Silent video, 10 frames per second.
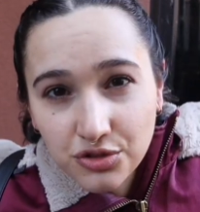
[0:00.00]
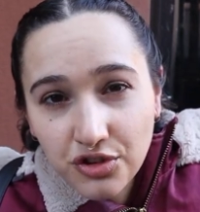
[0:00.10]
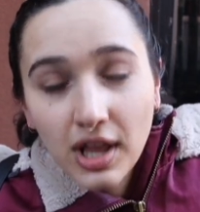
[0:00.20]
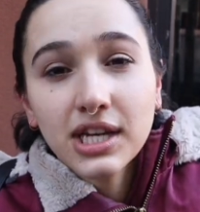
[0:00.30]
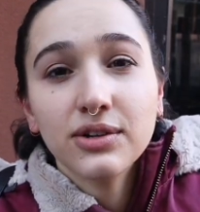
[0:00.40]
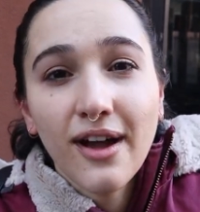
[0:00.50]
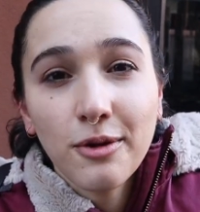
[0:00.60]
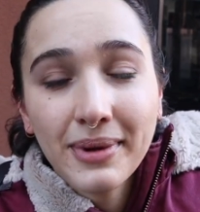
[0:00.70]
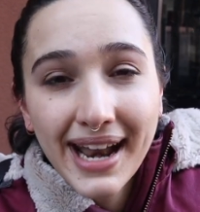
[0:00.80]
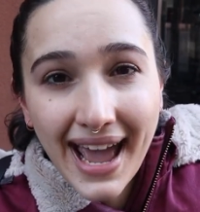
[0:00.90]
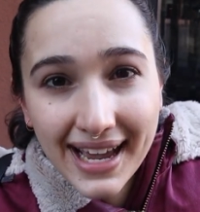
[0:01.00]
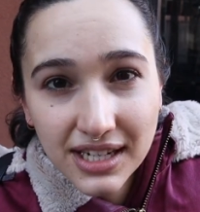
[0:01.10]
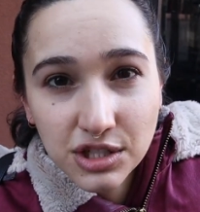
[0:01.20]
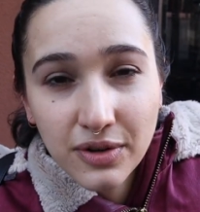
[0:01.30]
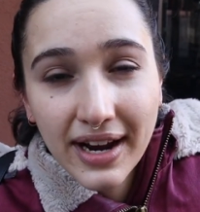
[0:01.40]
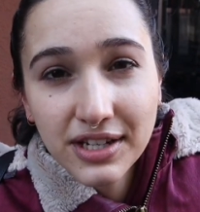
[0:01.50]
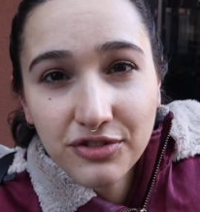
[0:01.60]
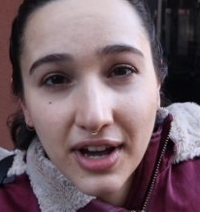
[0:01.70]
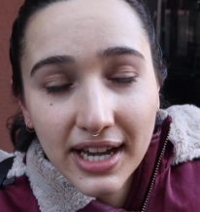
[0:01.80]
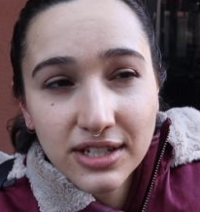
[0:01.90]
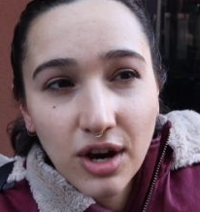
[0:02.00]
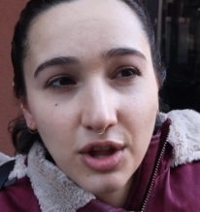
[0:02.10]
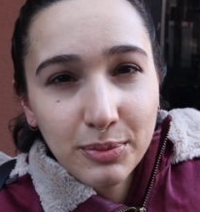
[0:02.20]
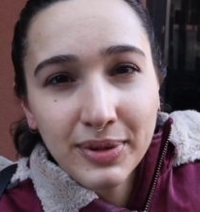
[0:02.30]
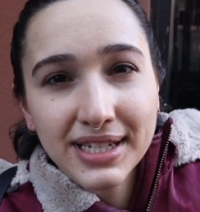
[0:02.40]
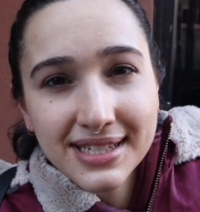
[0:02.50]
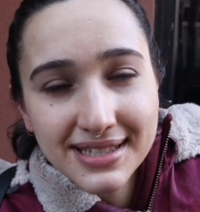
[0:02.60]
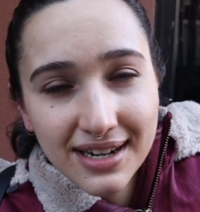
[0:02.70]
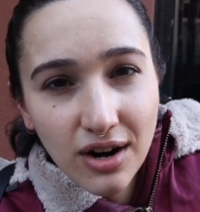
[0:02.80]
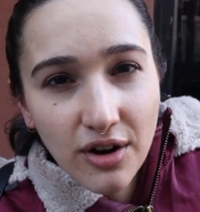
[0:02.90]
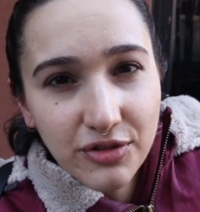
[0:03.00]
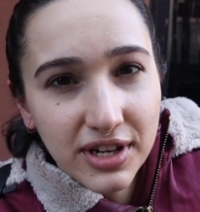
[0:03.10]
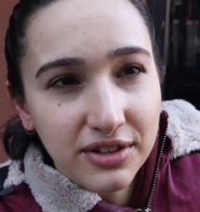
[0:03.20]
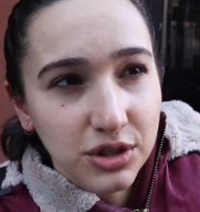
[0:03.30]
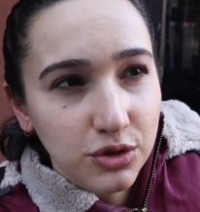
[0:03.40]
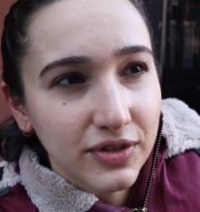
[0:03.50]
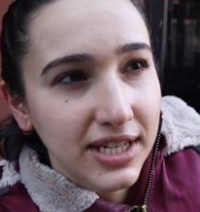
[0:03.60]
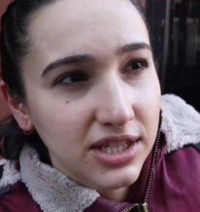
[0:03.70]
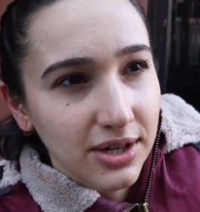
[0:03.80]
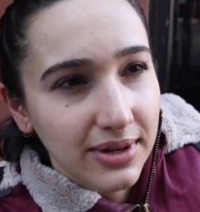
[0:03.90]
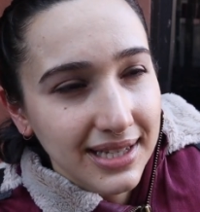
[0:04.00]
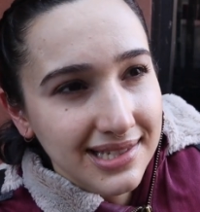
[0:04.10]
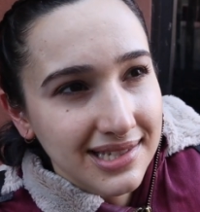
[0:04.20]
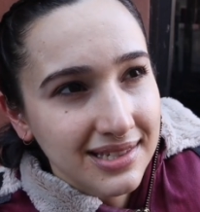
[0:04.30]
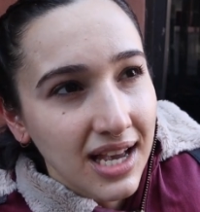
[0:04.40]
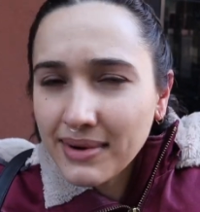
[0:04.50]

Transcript: frolic around Manhattan trying to find all the places that are offering new vegan donuts.